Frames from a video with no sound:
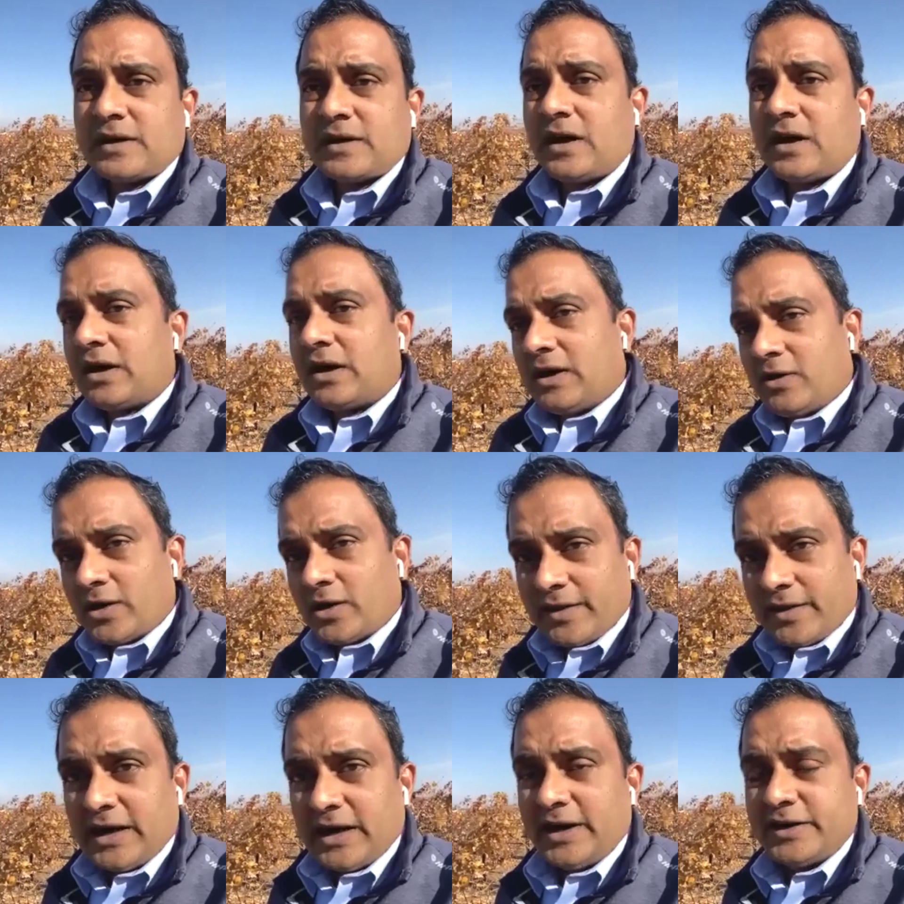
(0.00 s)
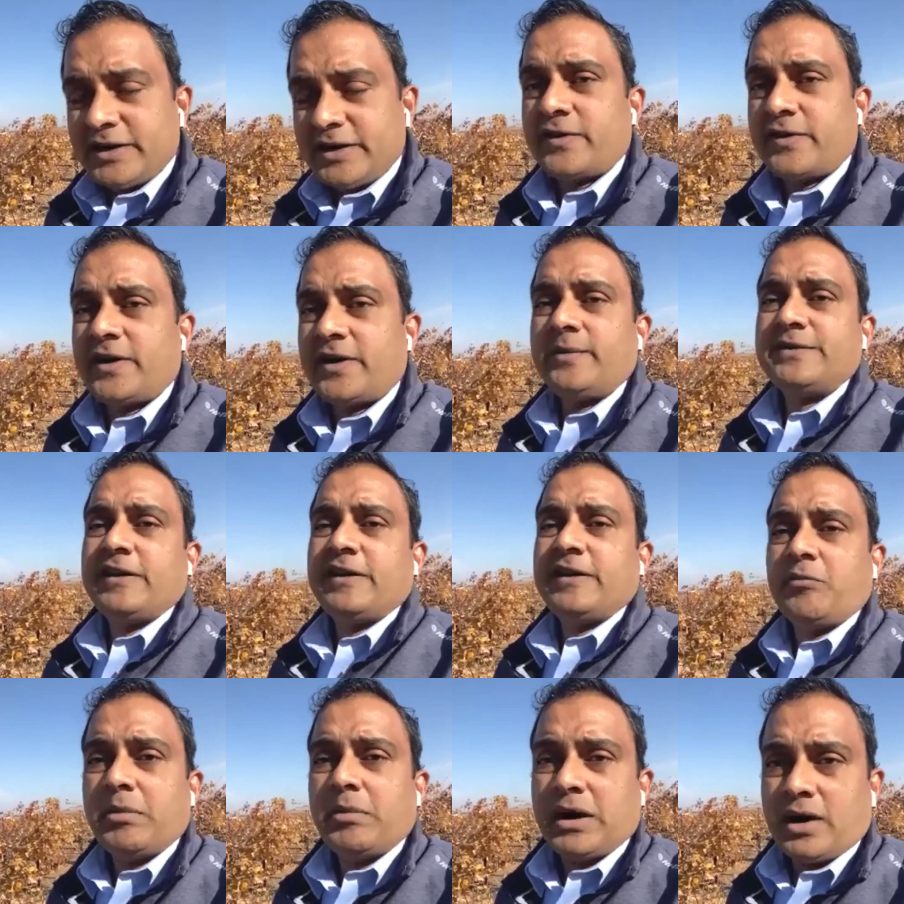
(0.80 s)
A lot of the large farms
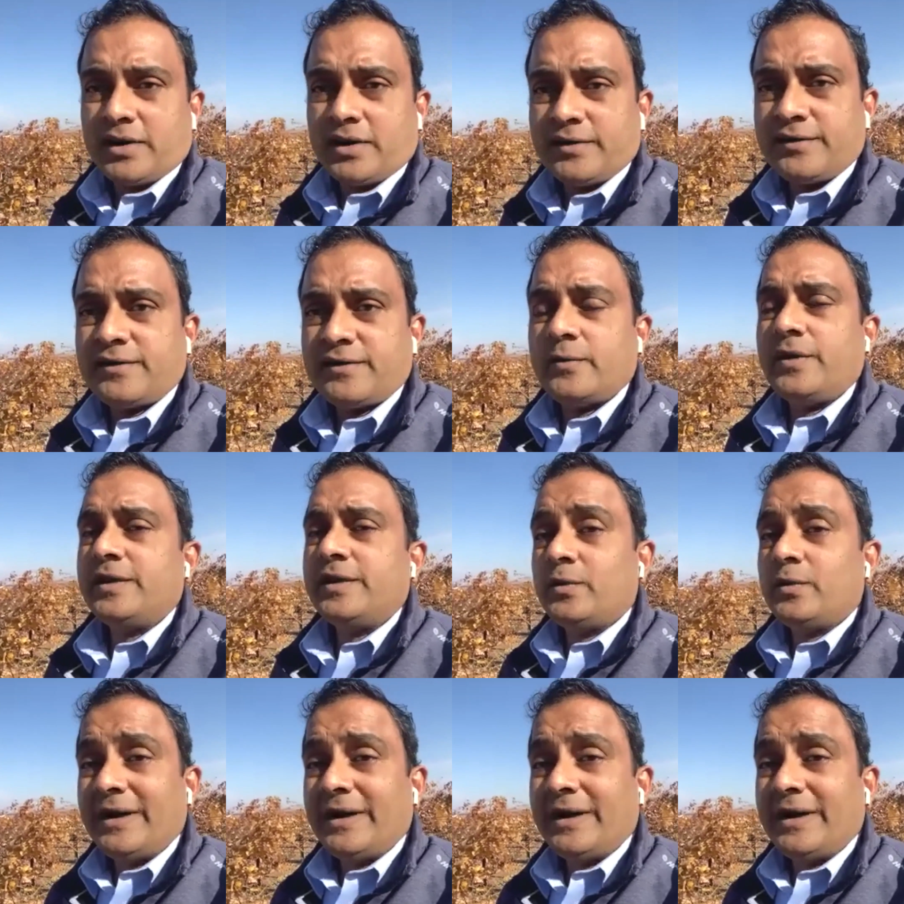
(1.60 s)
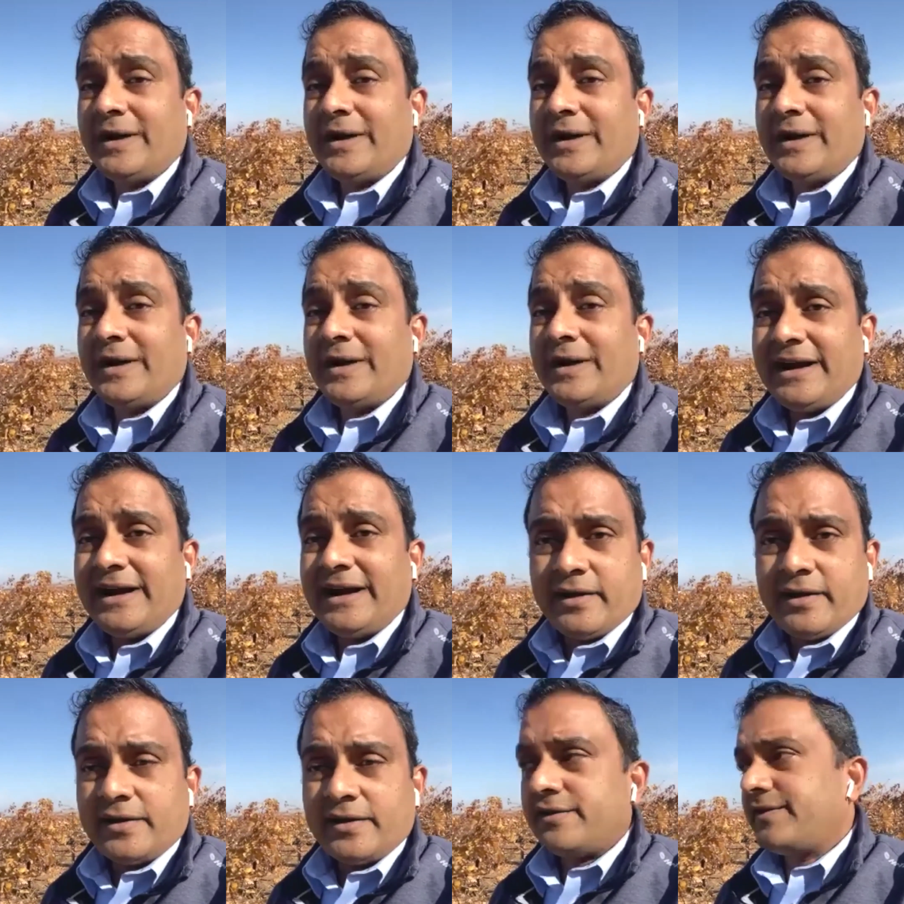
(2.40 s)
have barns with welders
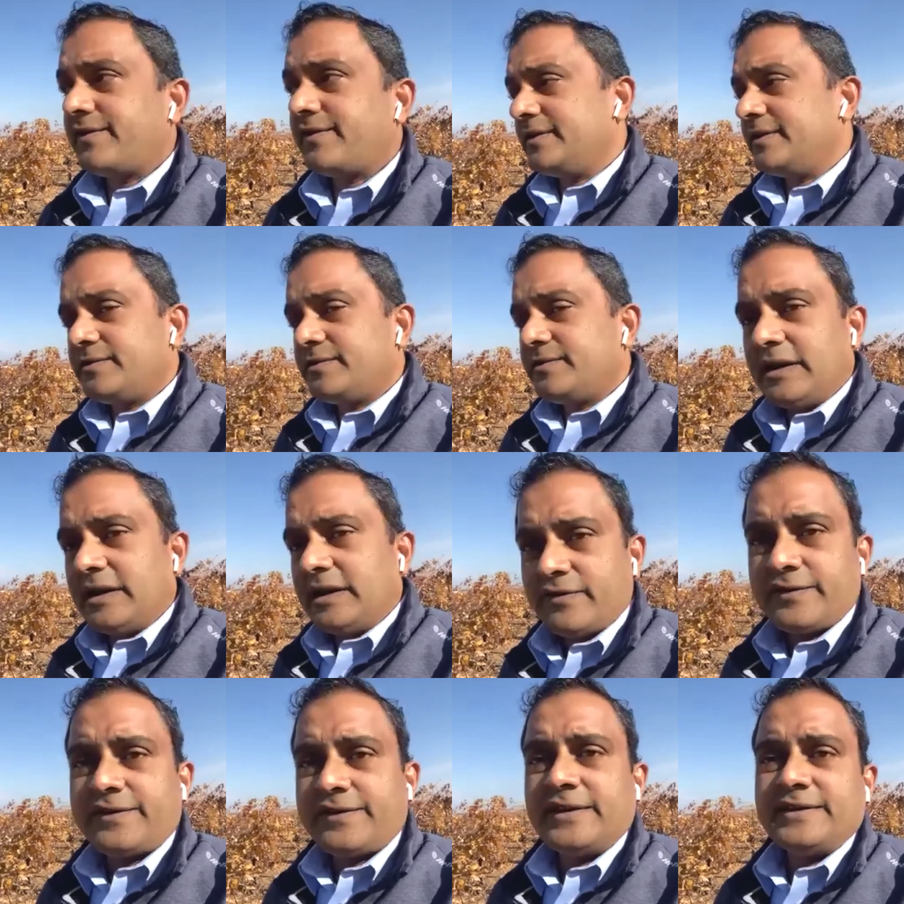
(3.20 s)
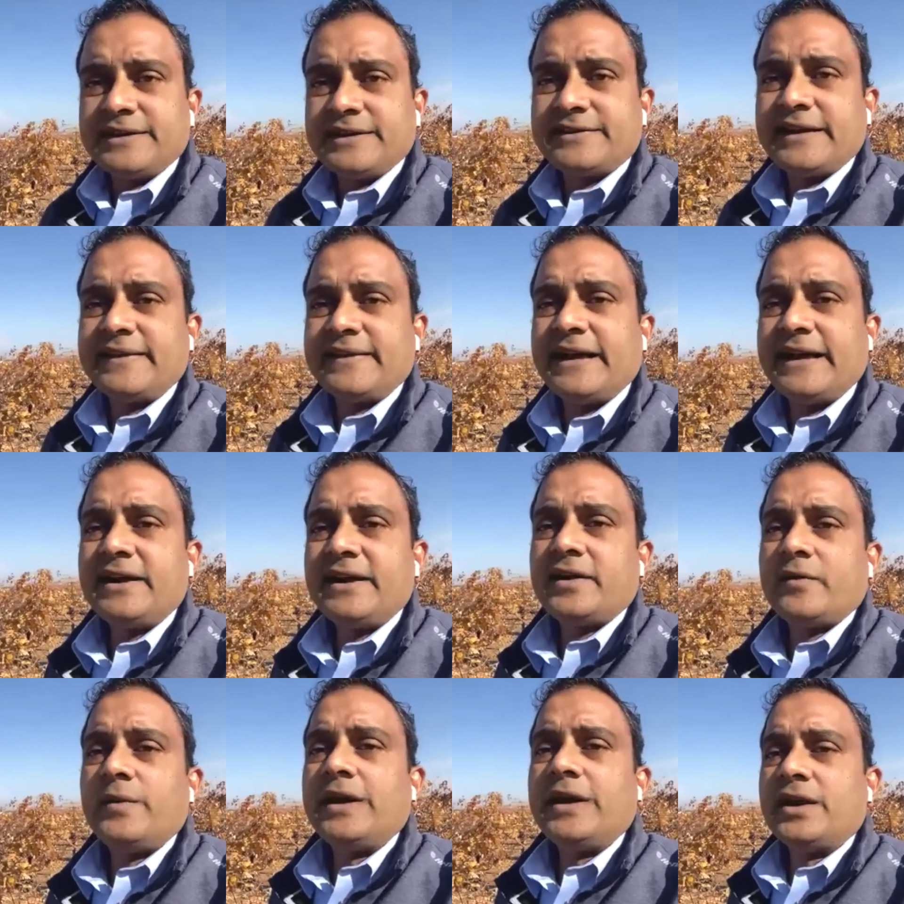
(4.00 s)
and lifts and things like that that we
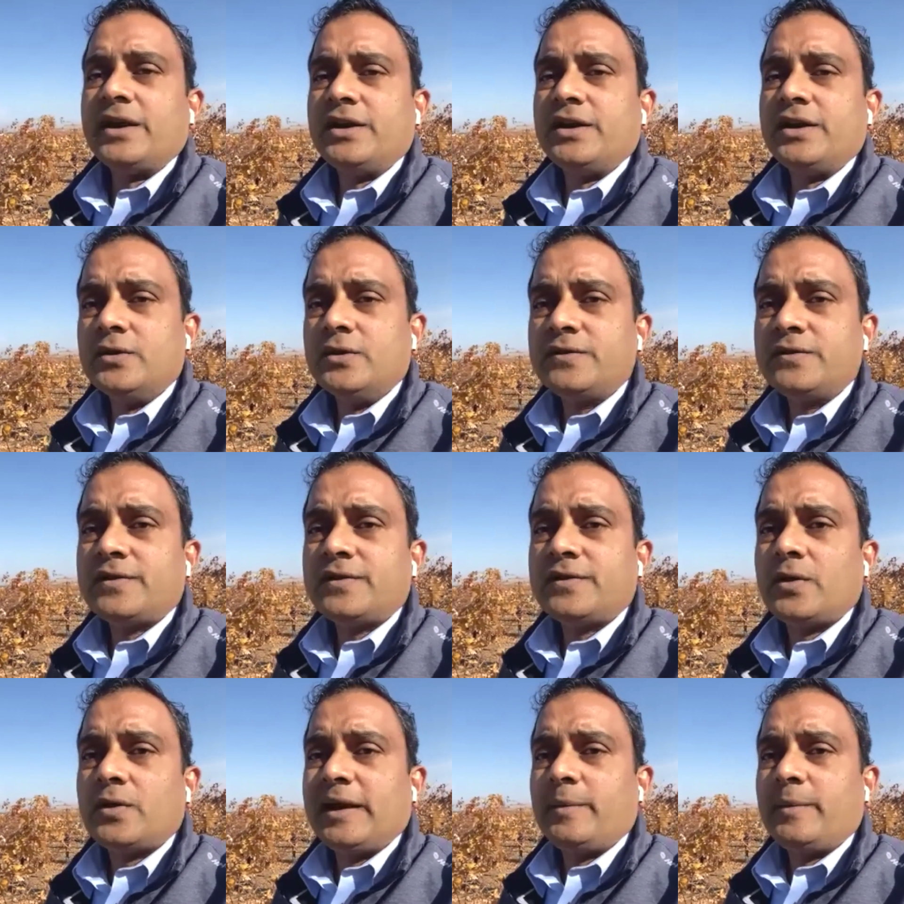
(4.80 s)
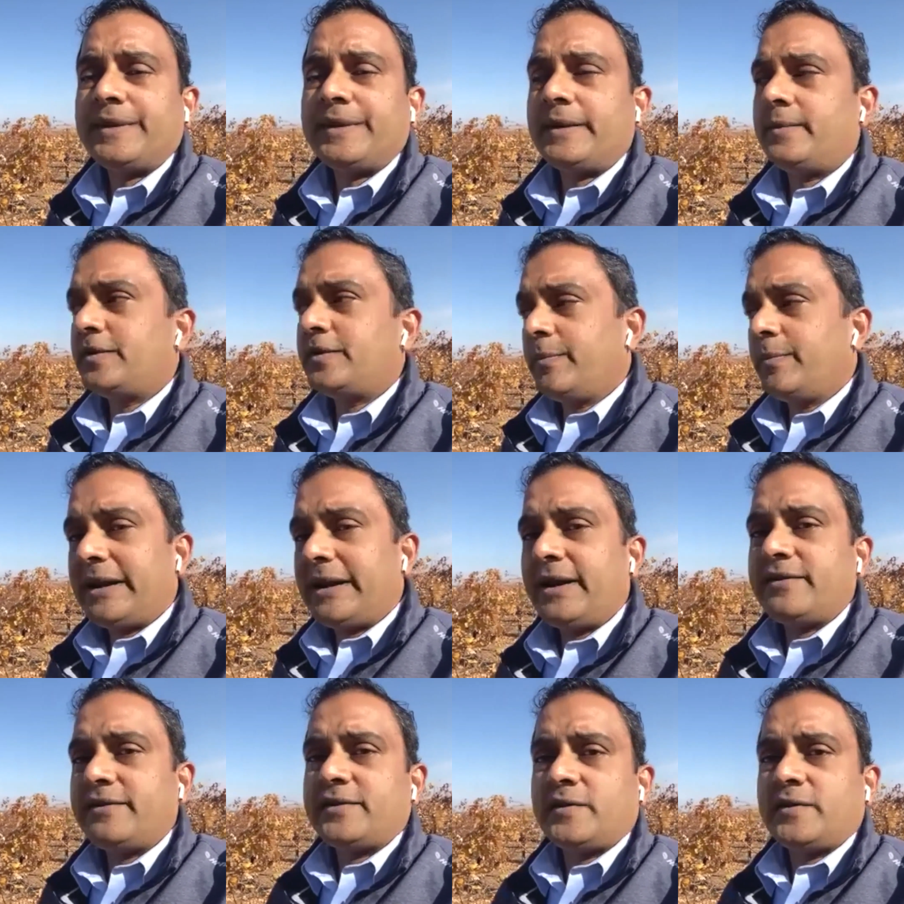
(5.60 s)
can use to help them repair,
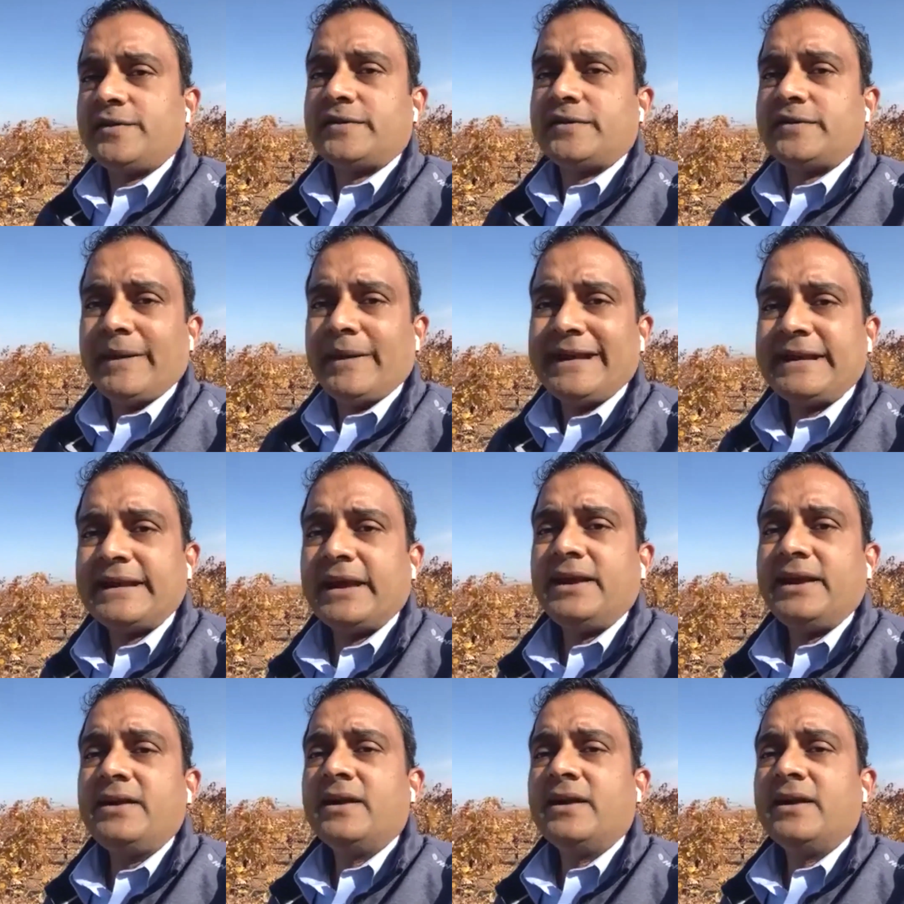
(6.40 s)
service, and maintain.